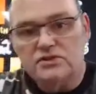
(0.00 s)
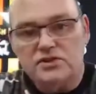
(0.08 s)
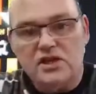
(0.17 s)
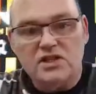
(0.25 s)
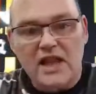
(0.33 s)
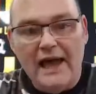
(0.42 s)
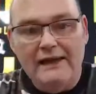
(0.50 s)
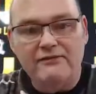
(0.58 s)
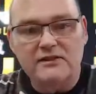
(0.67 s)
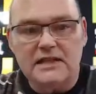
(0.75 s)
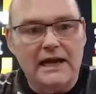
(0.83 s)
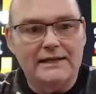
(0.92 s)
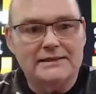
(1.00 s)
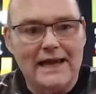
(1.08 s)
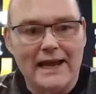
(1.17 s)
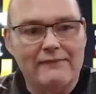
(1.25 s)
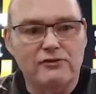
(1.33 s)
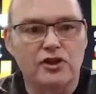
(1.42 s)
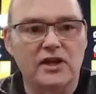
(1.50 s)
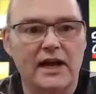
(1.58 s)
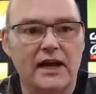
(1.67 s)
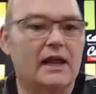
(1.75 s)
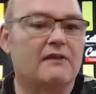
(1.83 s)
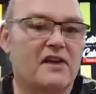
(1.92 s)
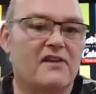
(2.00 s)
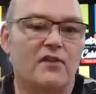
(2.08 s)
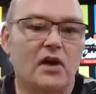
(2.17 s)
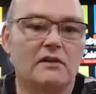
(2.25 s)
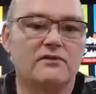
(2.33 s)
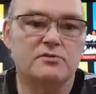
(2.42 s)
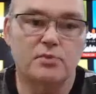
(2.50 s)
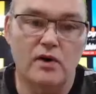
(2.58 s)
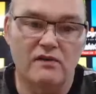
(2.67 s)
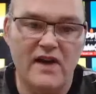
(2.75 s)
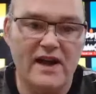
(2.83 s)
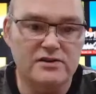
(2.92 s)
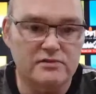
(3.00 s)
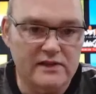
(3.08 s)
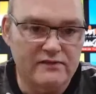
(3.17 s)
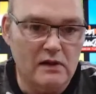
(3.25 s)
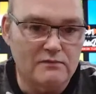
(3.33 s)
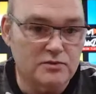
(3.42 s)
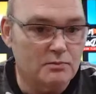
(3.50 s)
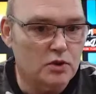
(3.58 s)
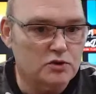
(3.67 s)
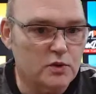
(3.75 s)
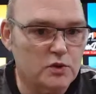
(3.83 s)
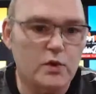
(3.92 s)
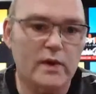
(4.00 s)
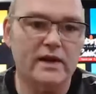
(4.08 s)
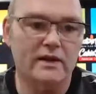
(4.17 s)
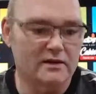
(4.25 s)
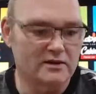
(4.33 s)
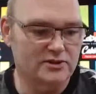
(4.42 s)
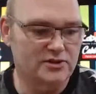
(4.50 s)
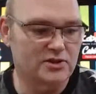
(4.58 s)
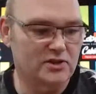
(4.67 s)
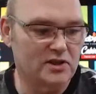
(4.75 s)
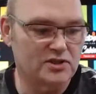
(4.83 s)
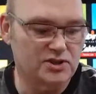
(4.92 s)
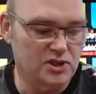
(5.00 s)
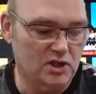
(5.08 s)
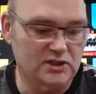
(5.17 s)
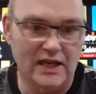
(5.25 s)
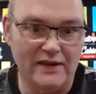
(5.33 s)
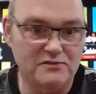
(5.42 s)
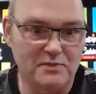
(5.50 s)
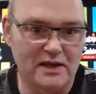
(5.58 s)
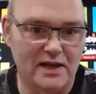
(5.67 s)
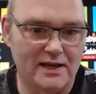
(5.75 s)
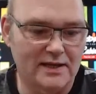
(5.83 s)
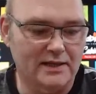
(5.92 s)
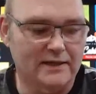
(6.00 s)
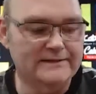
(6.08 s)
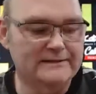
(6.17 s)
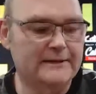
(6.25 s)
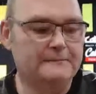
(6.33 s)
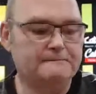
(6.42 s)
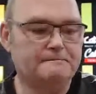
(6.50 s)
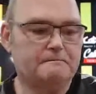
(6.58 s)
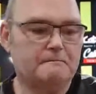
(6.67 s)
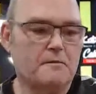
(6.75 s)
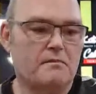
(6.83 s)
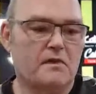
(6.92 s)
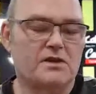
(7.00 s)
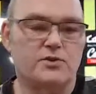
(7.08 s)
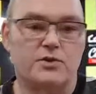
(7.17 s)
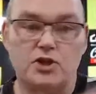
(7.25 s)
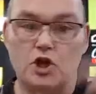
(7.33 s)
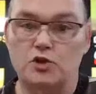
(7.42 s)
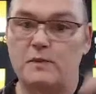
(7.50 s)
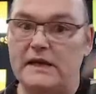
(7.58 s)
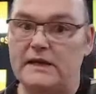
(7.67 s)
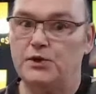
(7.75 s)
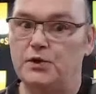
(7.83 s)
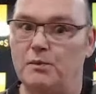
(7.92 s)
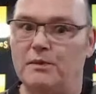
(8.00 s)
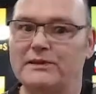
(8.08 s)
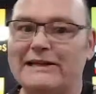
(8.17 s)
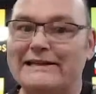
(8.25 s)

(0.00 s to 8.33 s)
It's life. It's like every other kind of life. It evolves, but a virus evolves much quicker because it's got a shorter lifespan, like, isn't it? So it's all speeded up.